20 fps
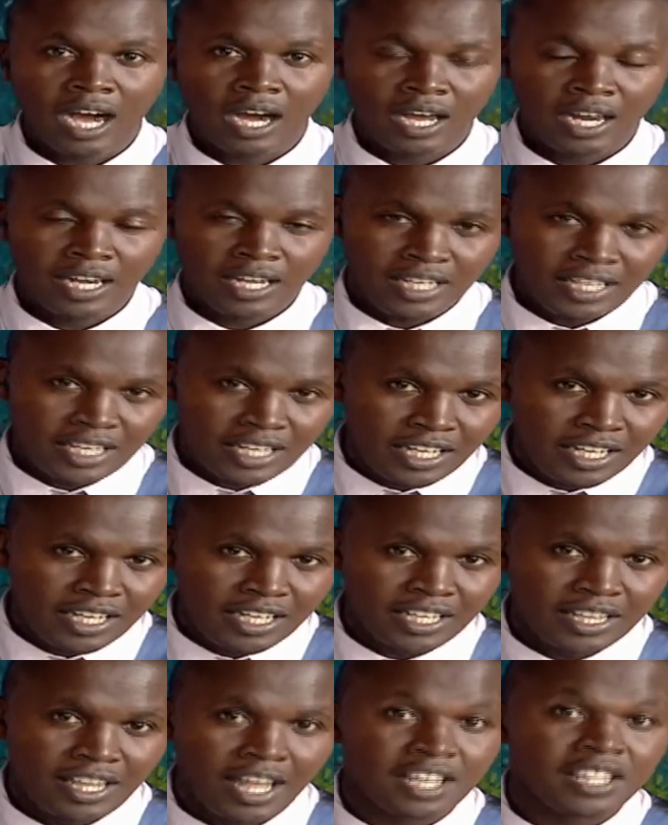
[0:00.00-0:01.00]
a league
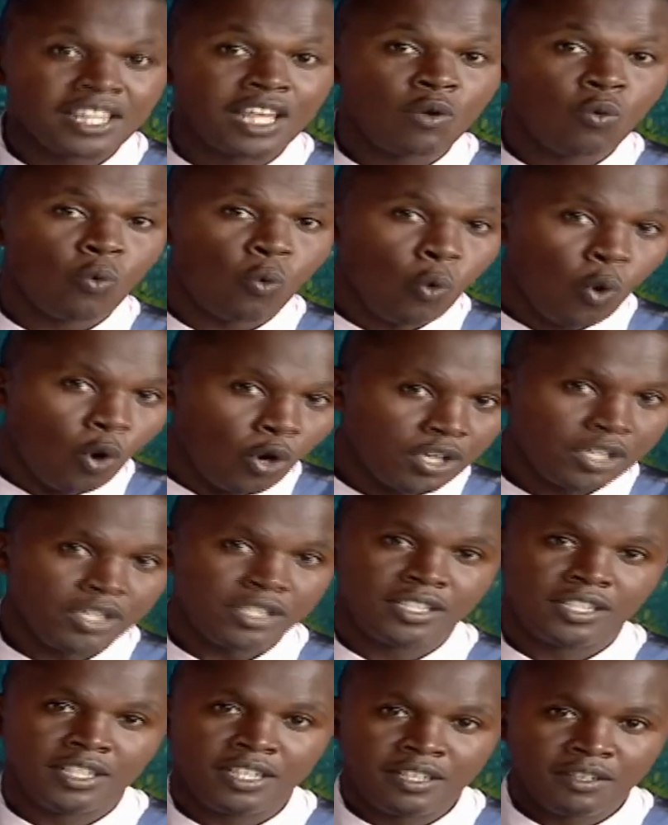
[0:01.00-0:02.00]
that they
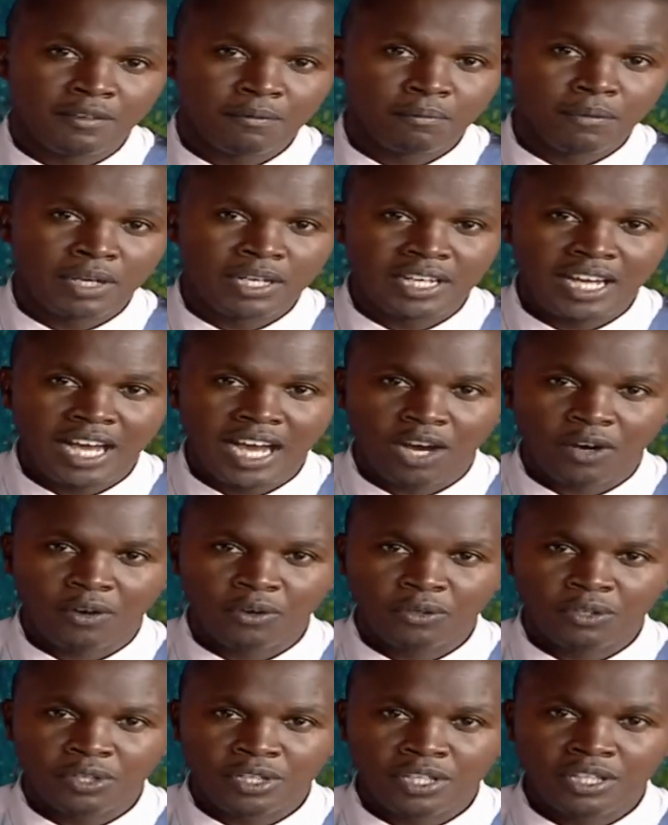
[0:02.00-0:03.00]
won, but
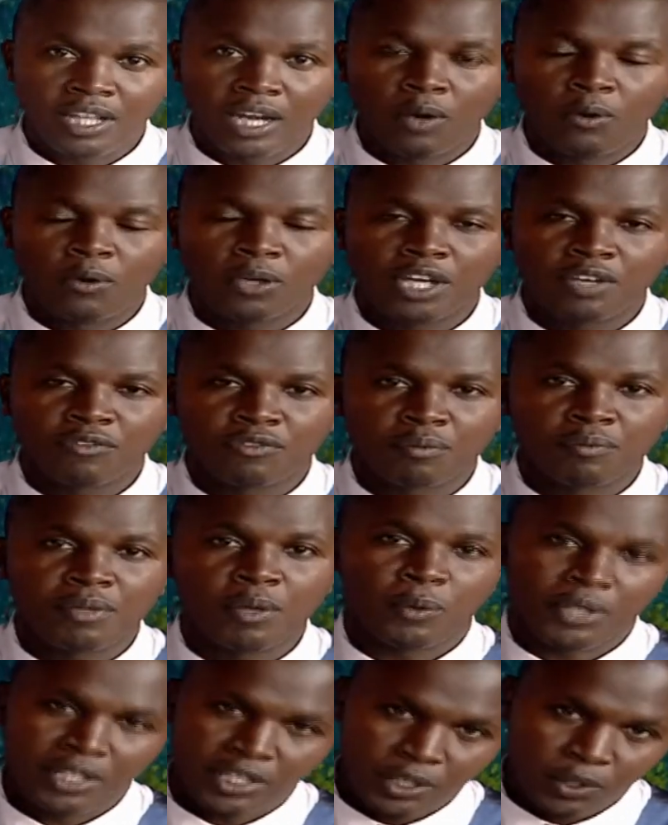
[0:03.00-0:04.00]
now they're looking from
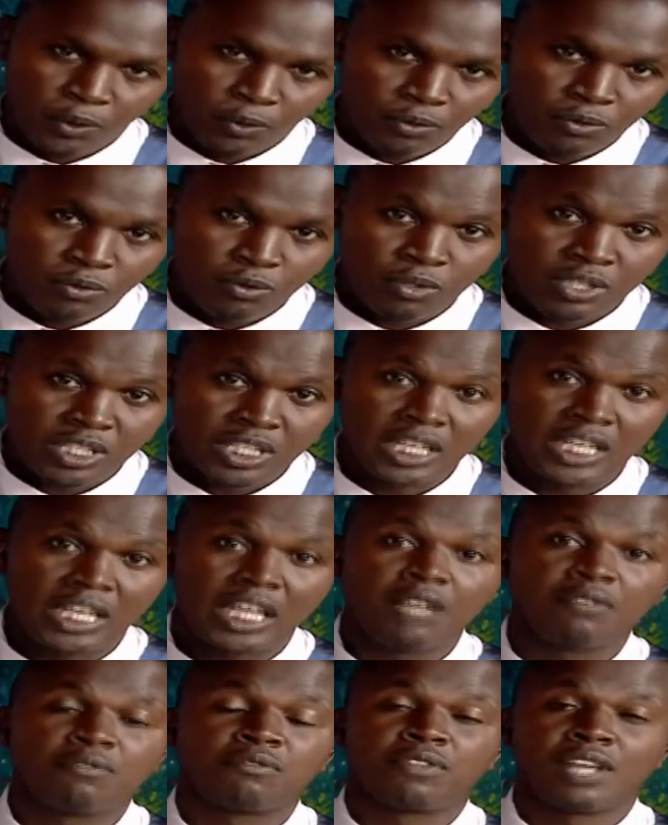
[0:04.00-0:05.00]
the window to see
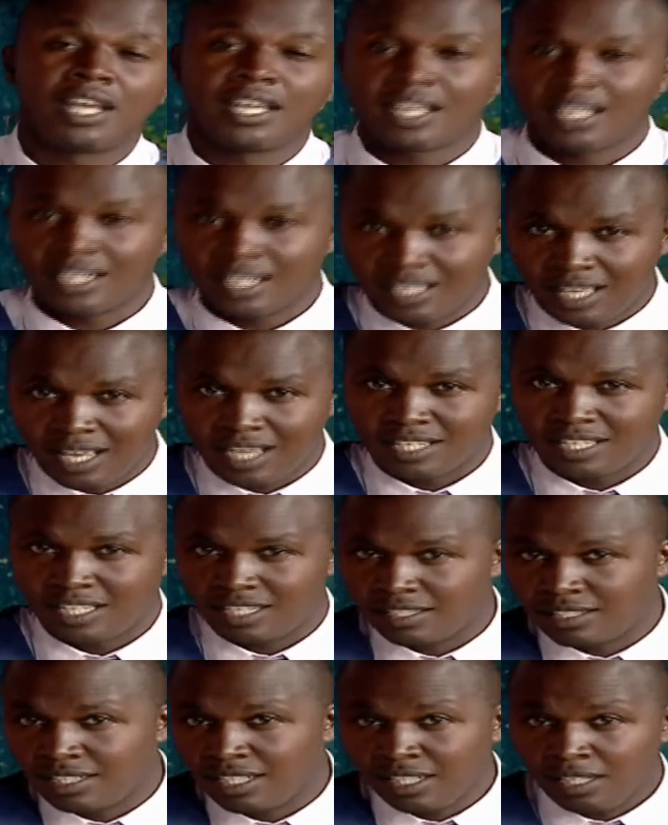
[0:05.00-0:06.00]
if they can get
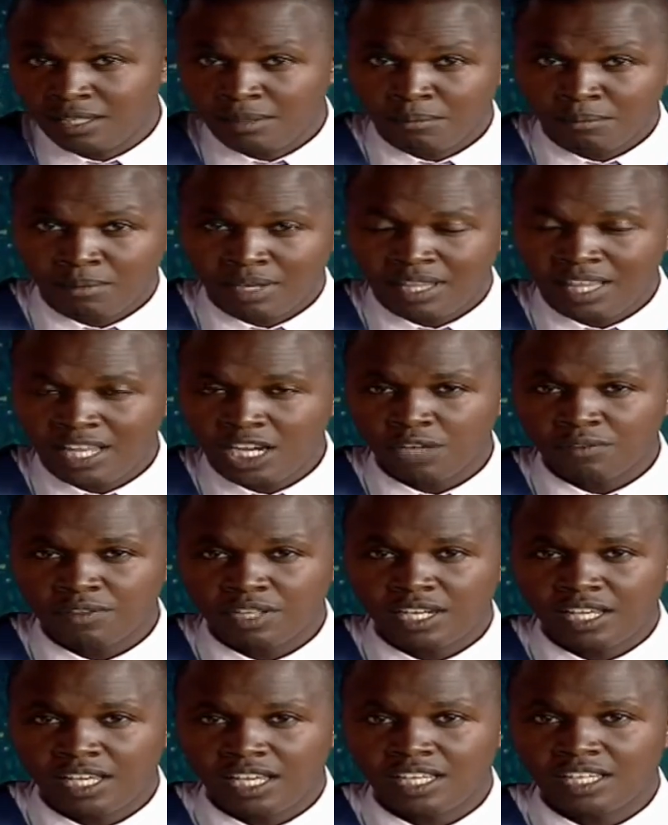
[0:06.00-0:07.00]
in. But at the end of
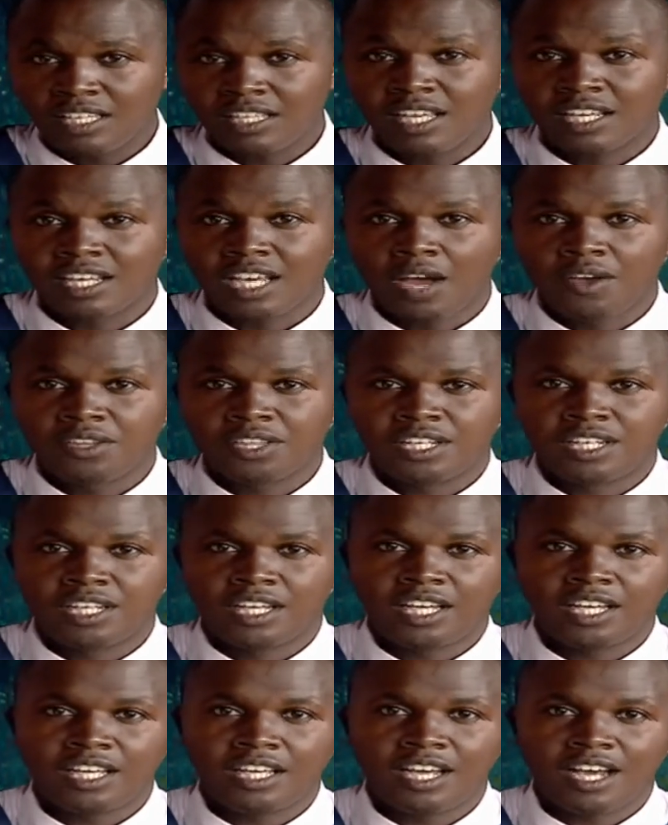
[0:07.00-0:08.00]
the day, they carry the
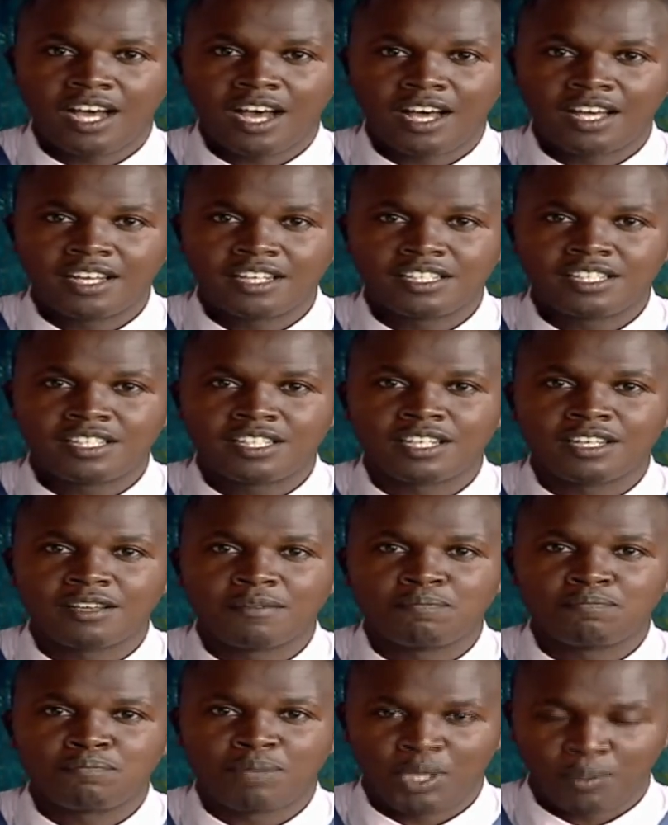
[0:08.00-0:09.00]
day and
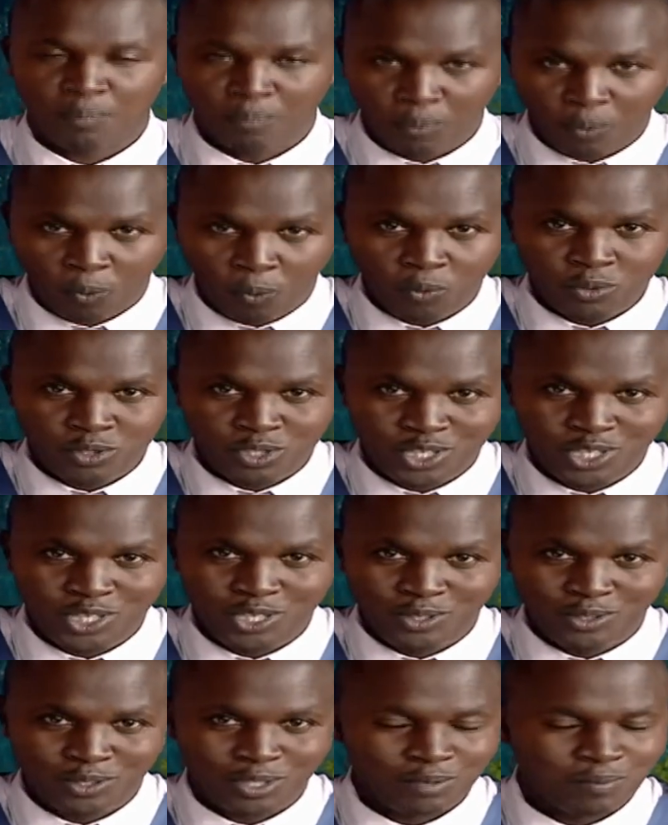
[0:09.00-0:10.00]
people
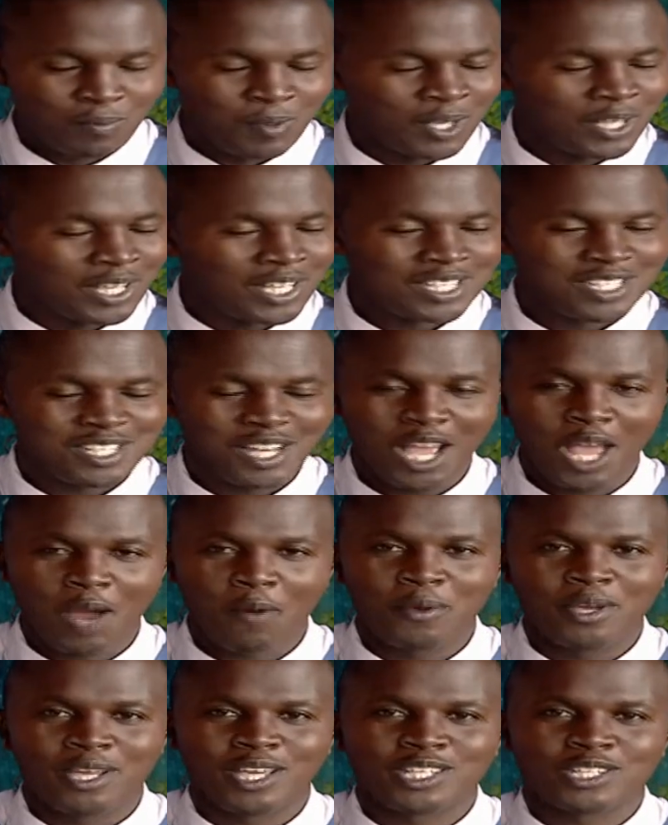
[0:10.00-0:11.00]
continue to speak. The
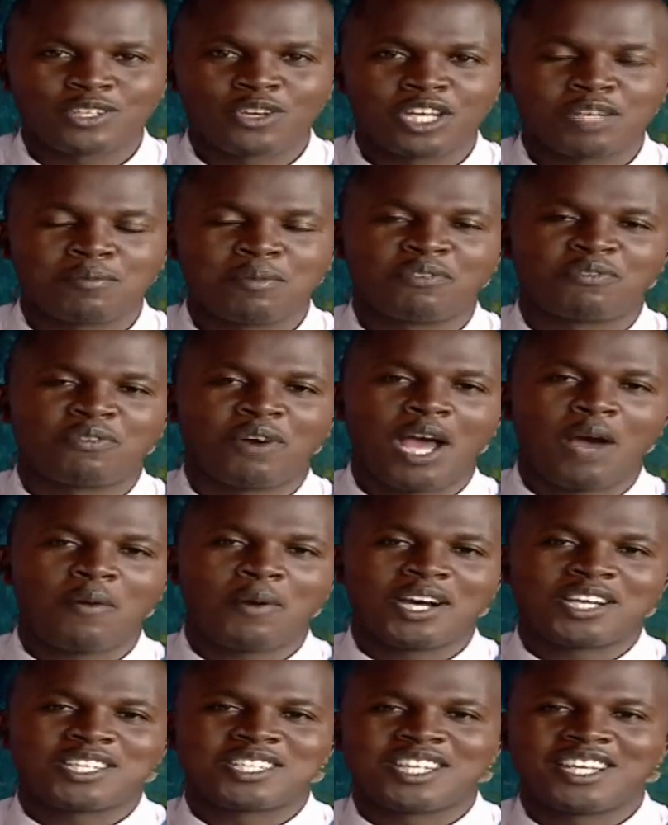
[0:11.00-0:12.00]
entire week is going to be
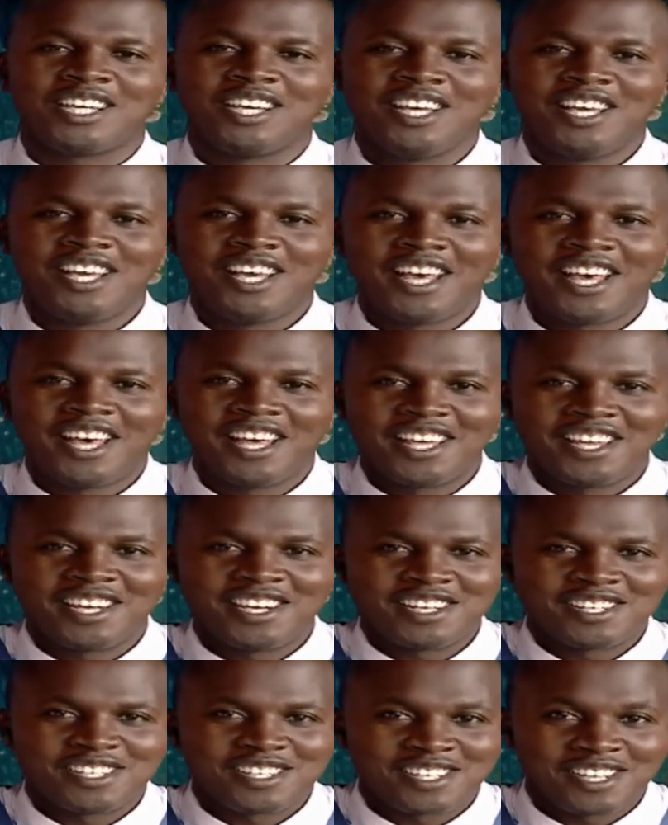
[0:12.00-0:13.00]
fireworks,
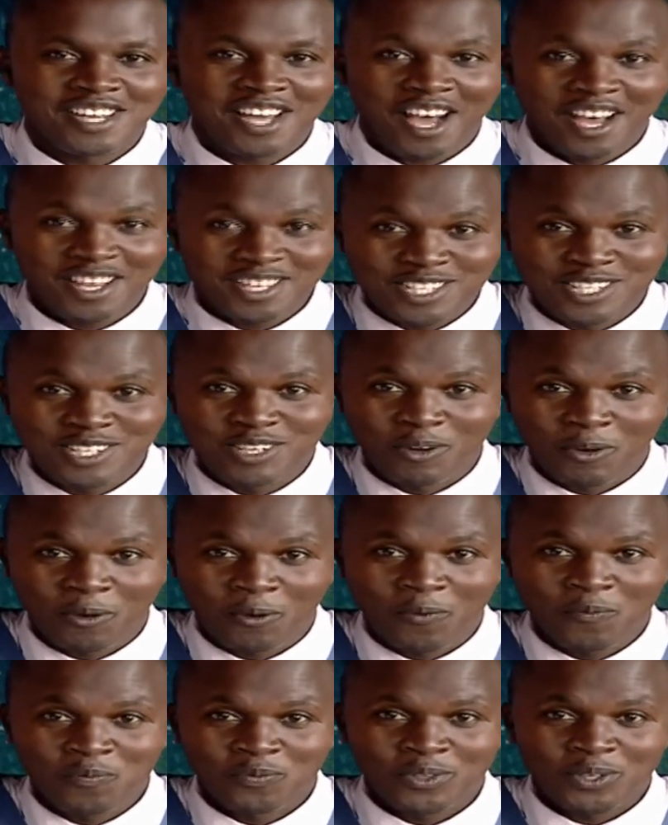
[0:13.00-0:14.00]
and
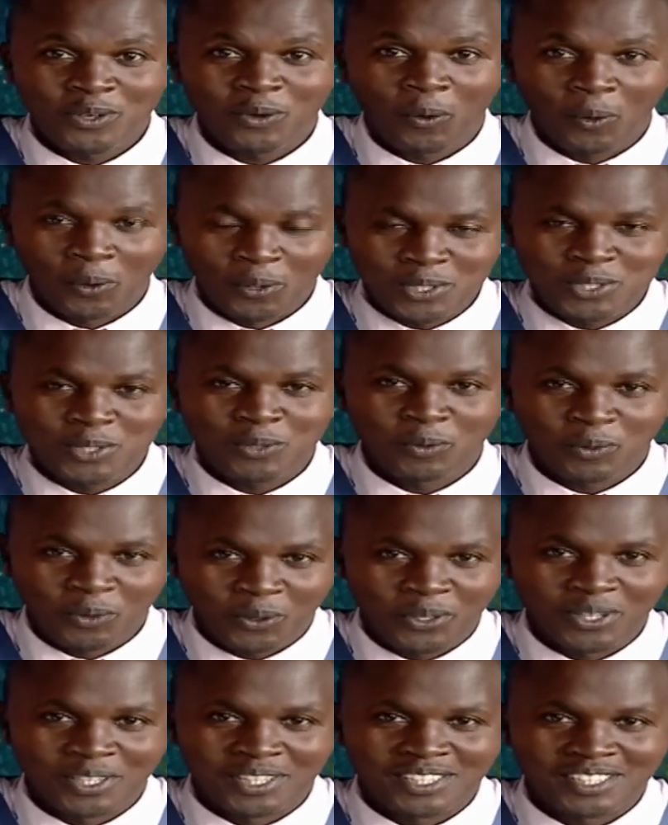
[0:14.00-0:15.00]
Arsenal also
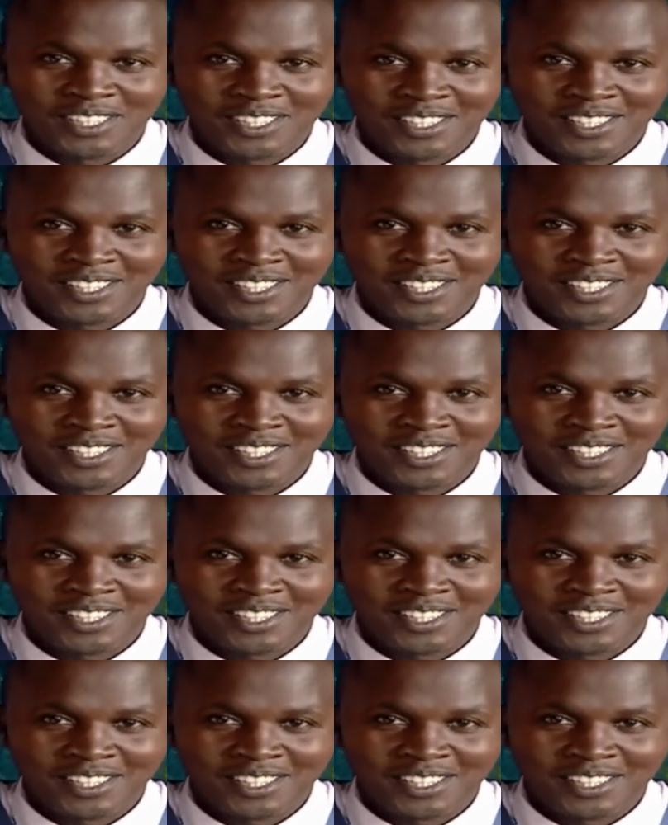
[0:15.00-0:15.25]
won.